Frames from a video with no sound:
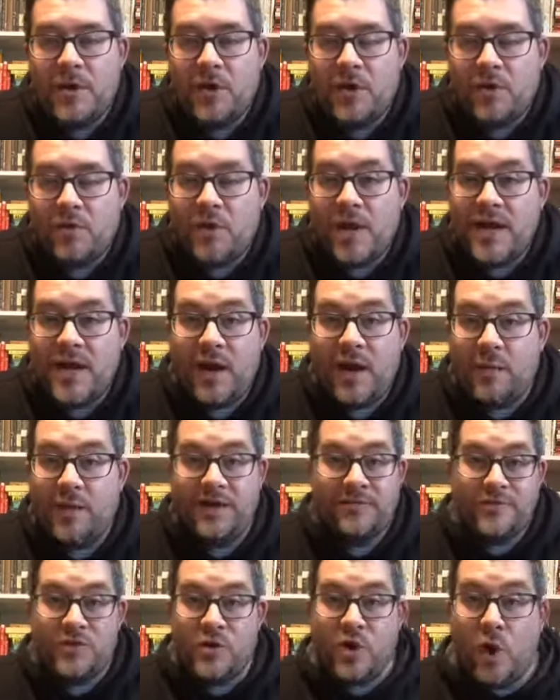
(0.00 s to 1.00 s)
Right now we
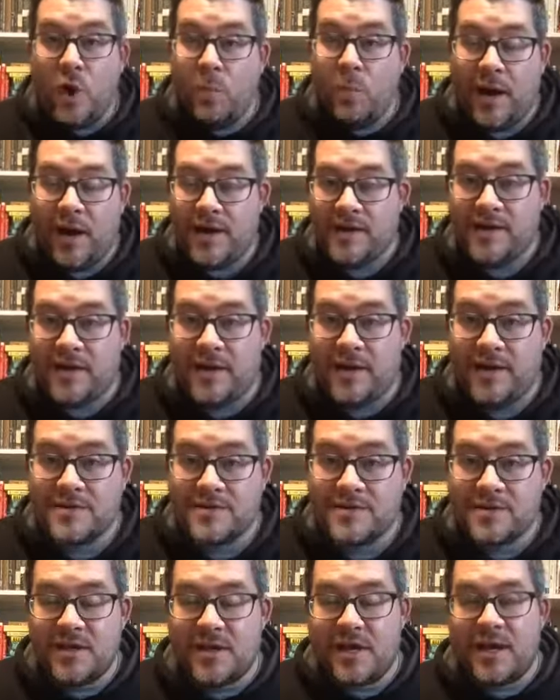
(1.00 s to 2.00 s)
have no
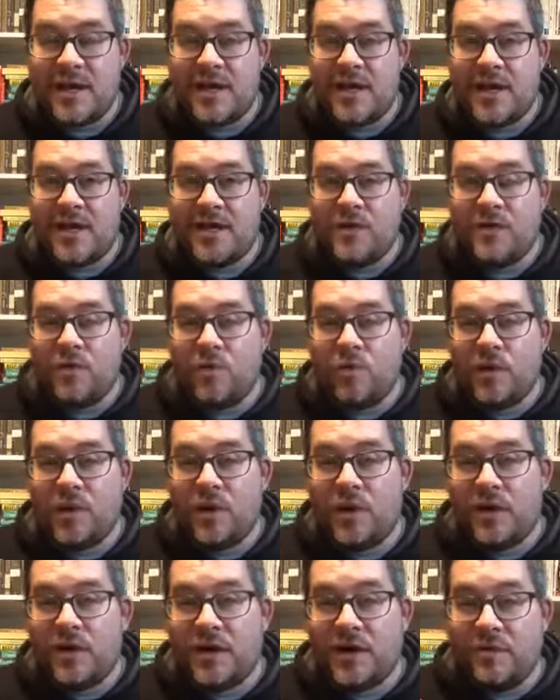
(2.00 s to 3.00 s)
podcasts, and we
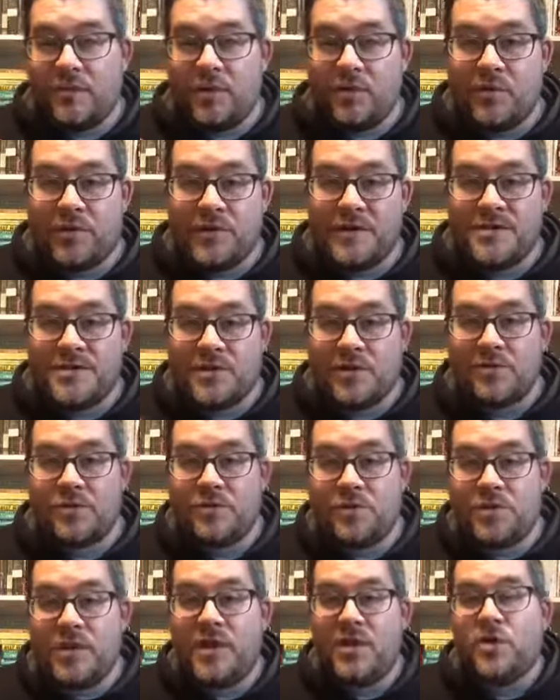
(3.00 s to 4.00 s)
are going to be releasing
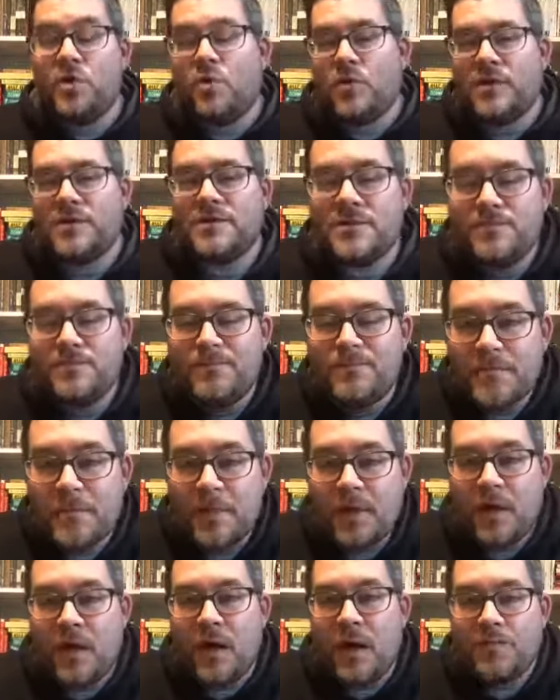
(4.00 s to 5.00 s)
3 new ones.
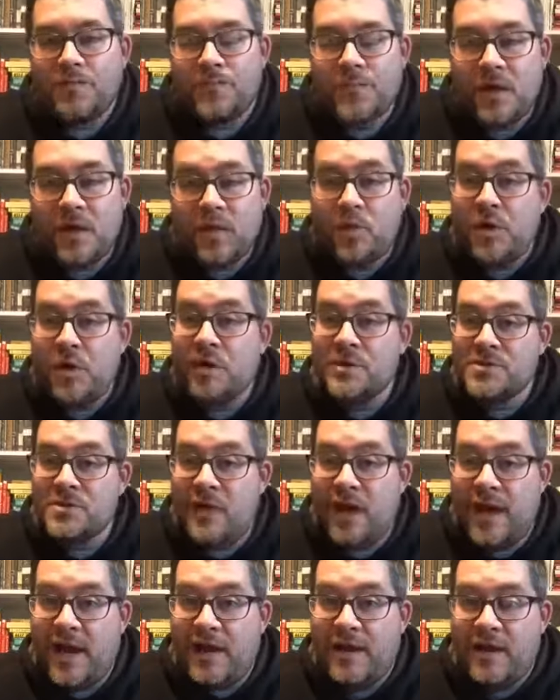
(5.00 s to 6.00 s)
And we're also
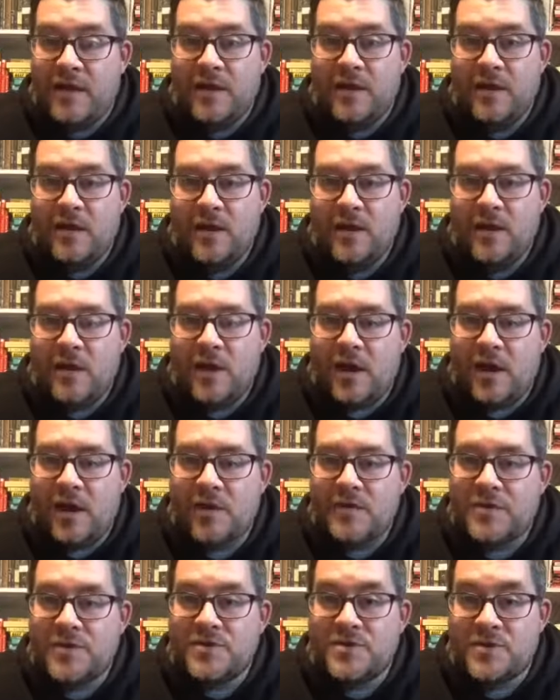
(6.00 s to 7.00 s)
adding
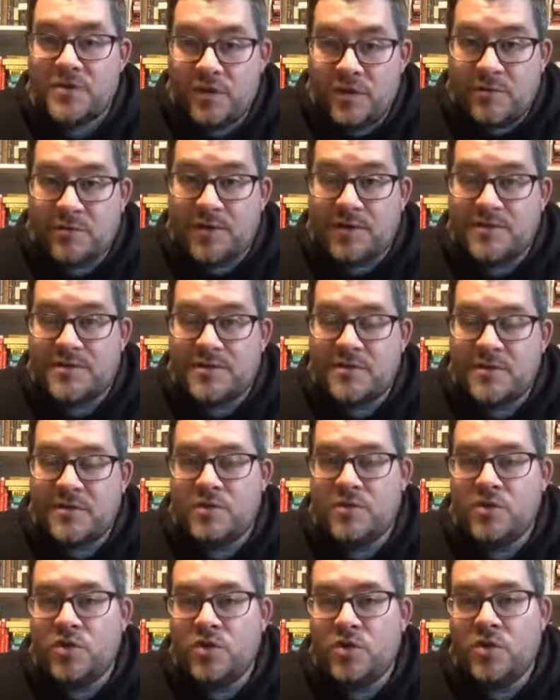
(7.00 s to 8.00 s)
the sermons
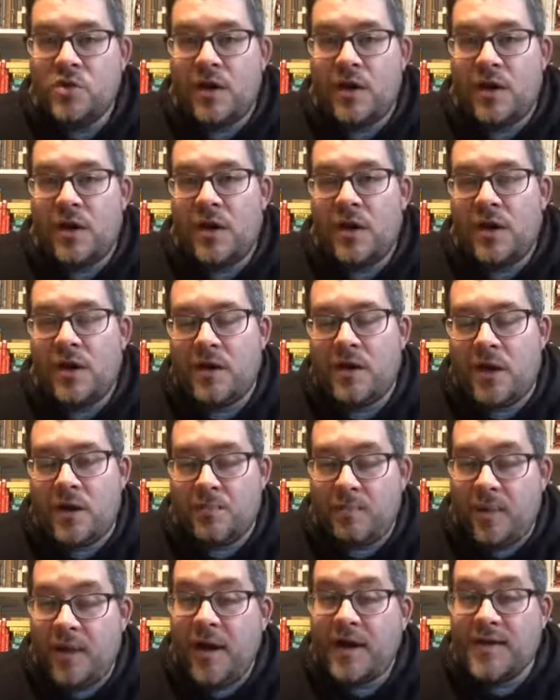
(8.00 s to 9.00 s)
to our
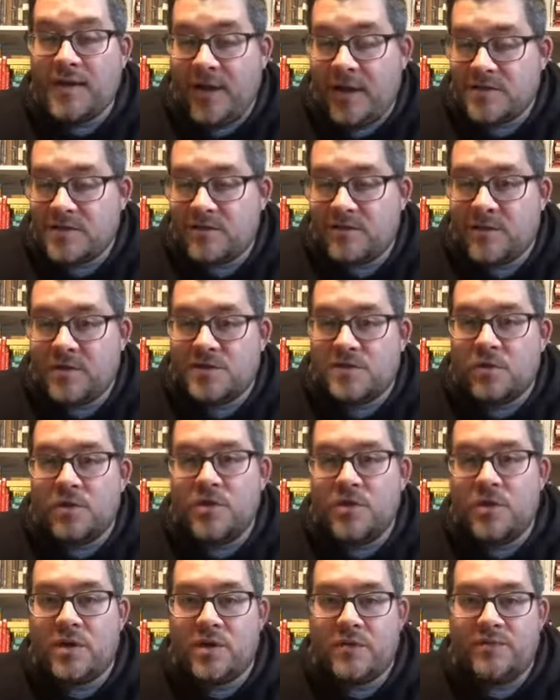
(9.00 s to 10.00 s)
podcast feed. So
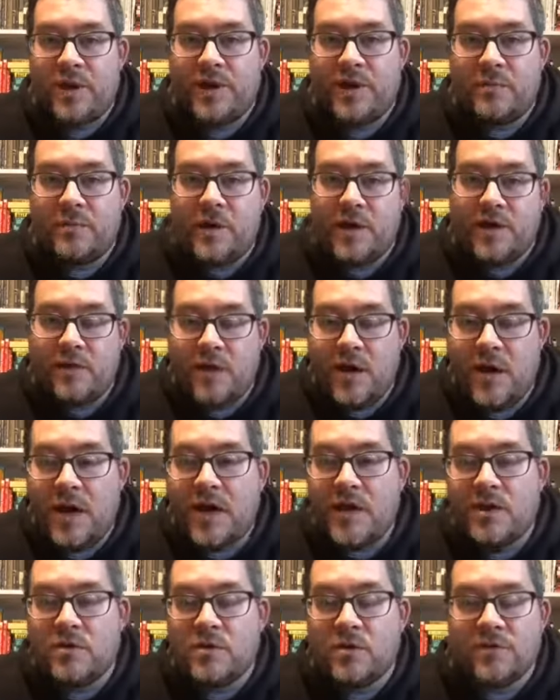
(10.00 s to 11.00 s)
you can find them
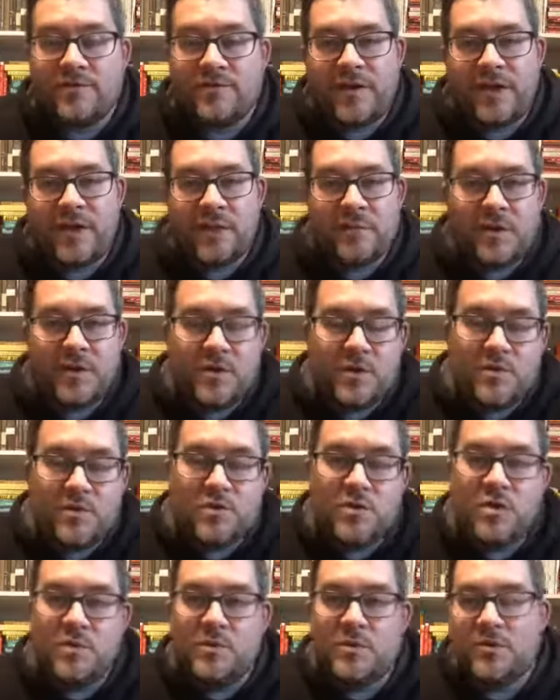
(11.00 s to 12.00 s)
online, you can them on
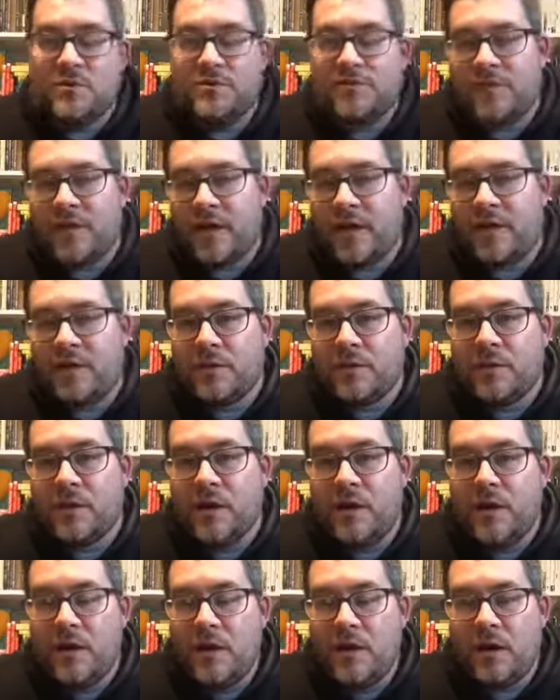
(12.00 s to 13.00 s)
YouTube, you can find them
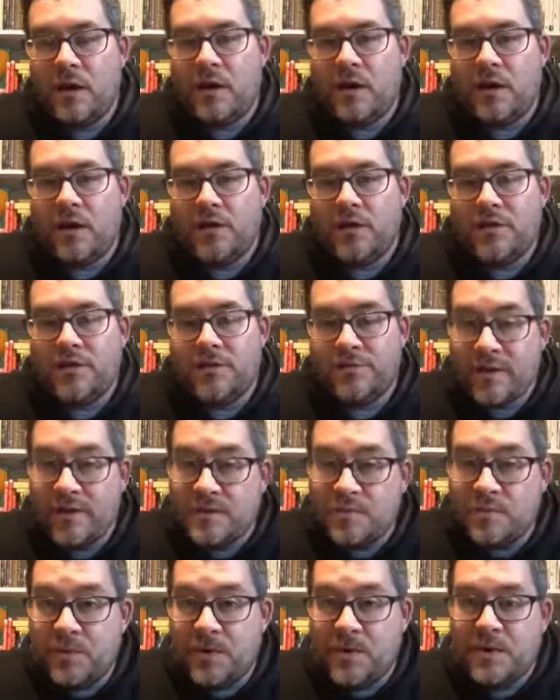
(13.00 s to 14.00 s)
on the
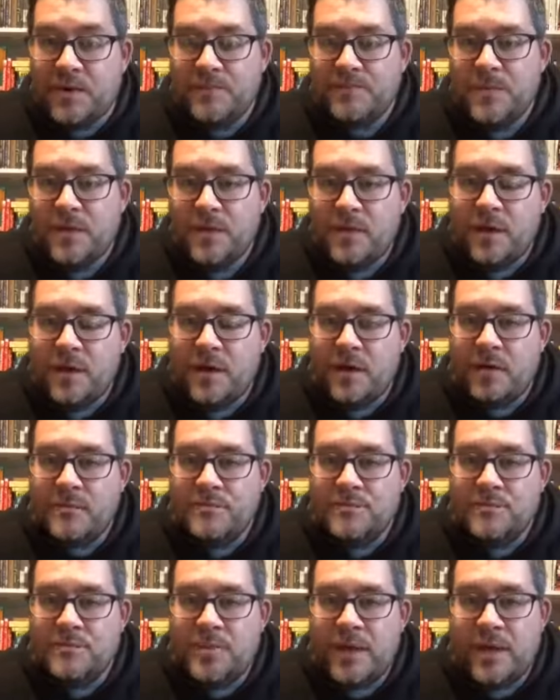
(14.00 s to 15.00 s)
Facebook
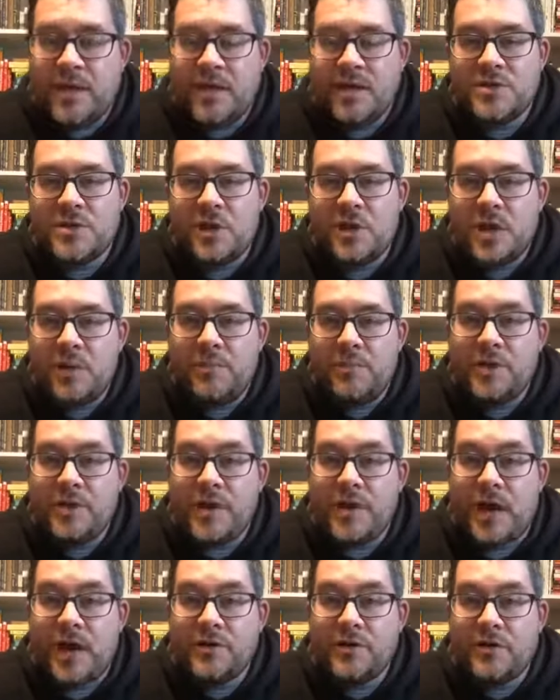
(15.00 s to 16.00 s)
page. But
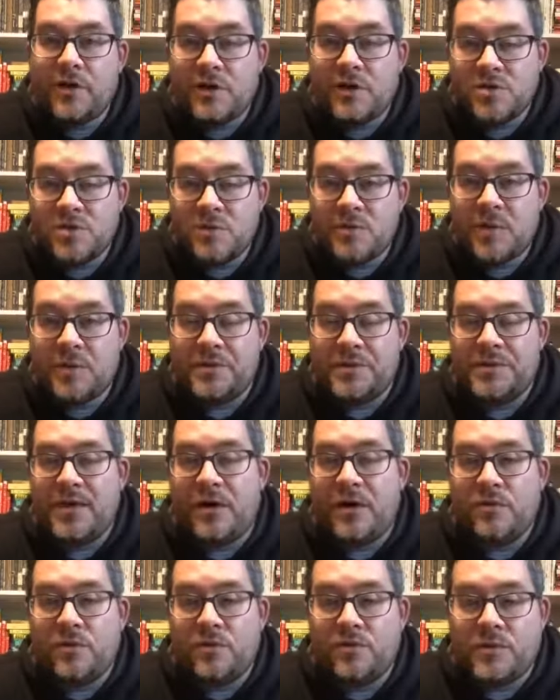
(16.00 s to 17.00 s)
now you'll also be able to
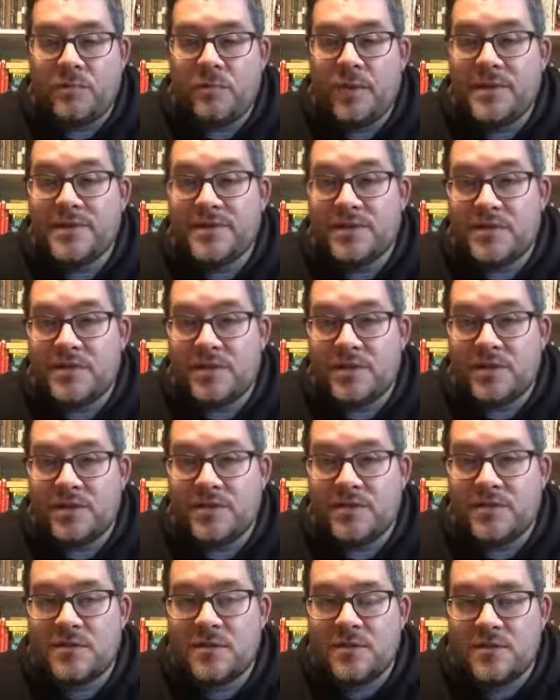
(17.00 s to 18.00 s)
download the
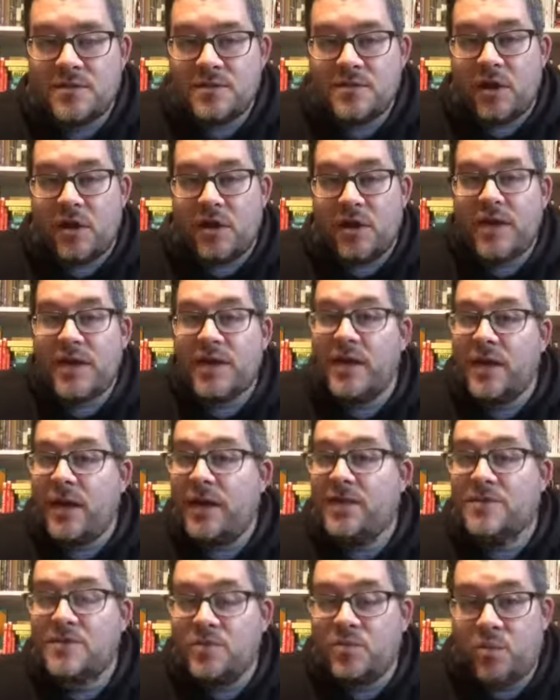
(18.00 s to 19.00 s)
messages starting
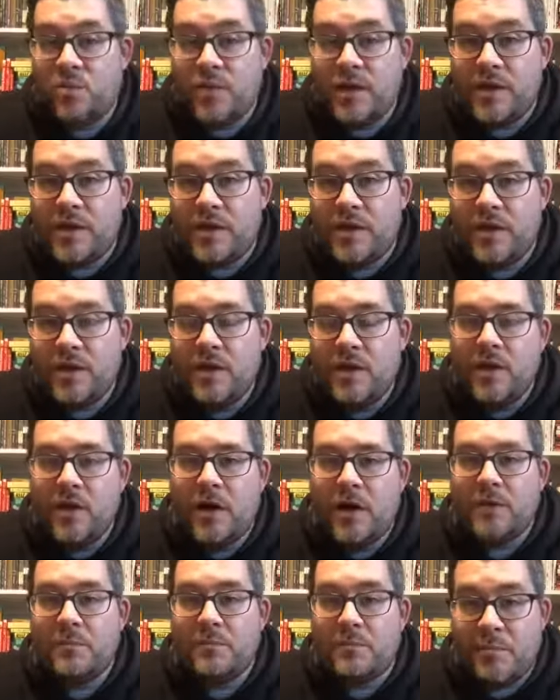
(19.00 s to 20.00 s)
next week
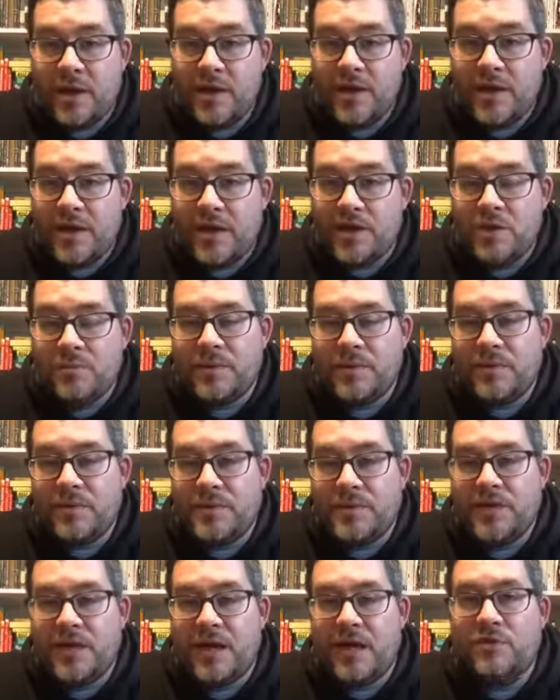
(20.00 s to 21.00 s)
on Monday. You'll be able
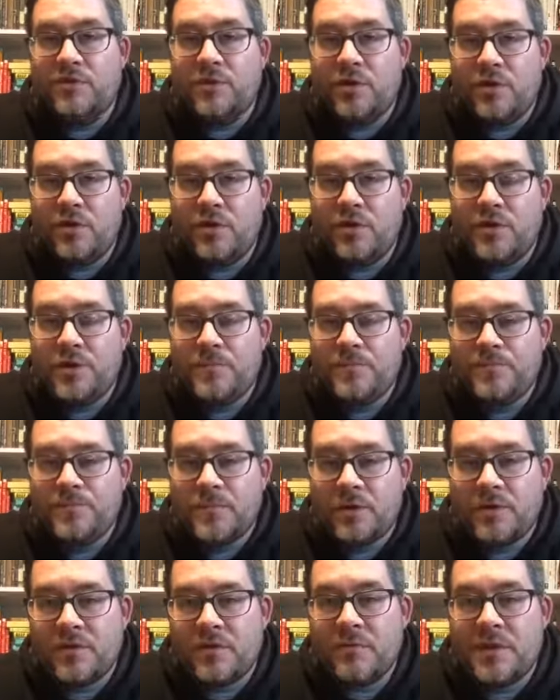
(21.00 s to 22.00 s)
to download
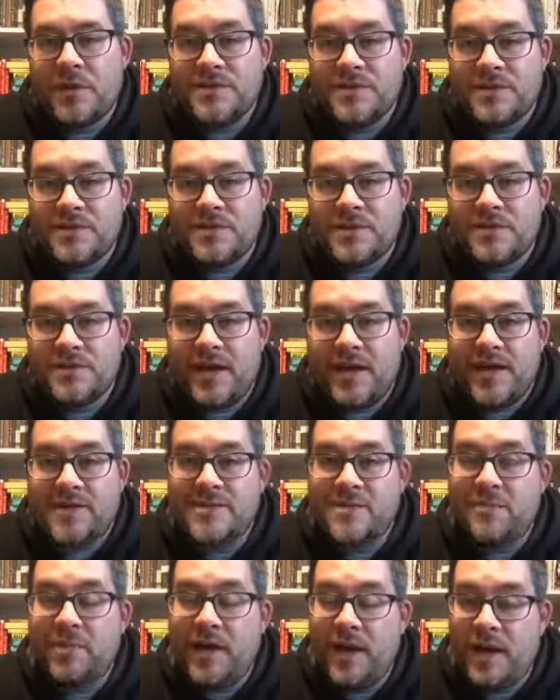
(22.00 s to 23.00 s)
the messages
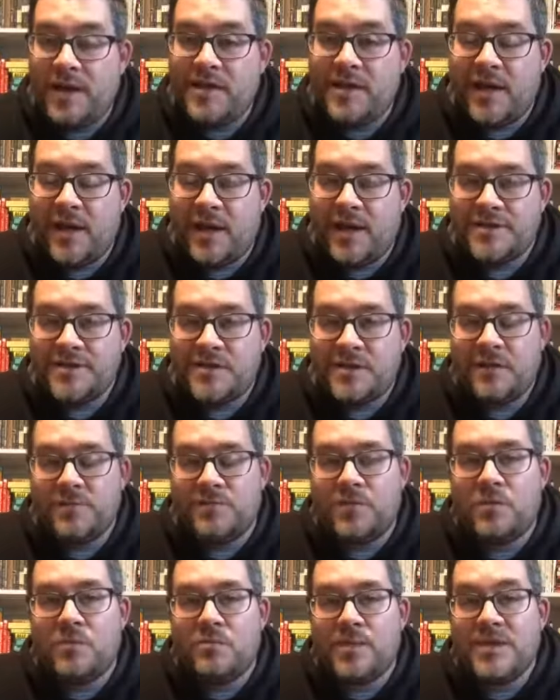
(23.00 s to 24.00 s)
as a podcast
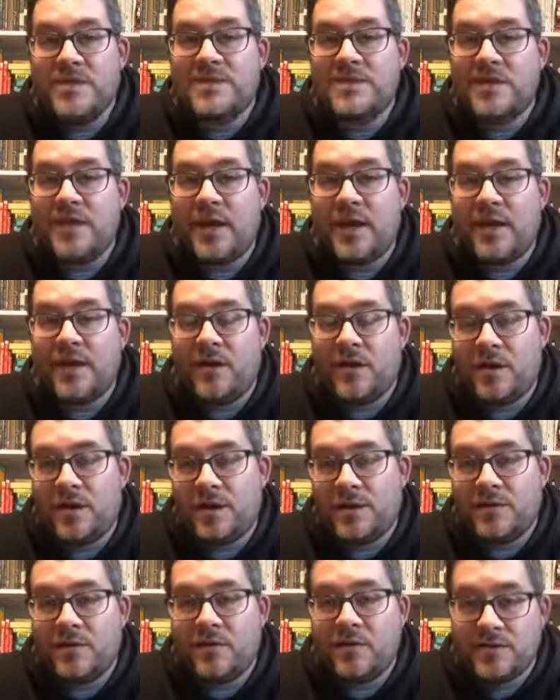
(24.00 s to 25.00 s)
if you miss that
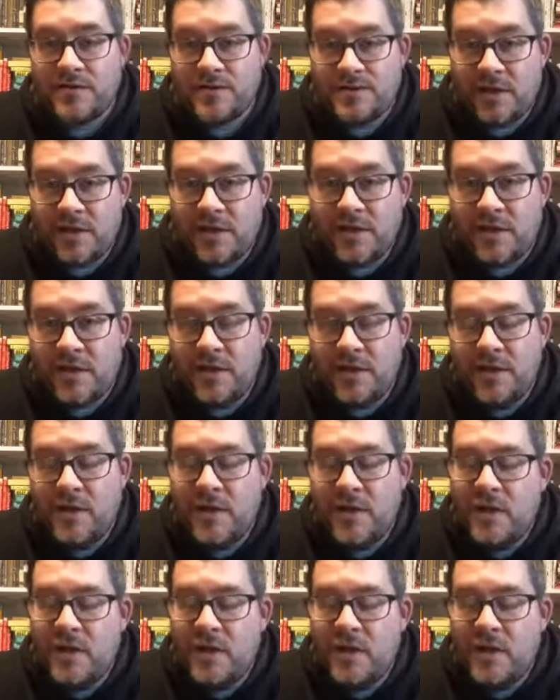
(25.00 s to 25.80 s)
on Sunday.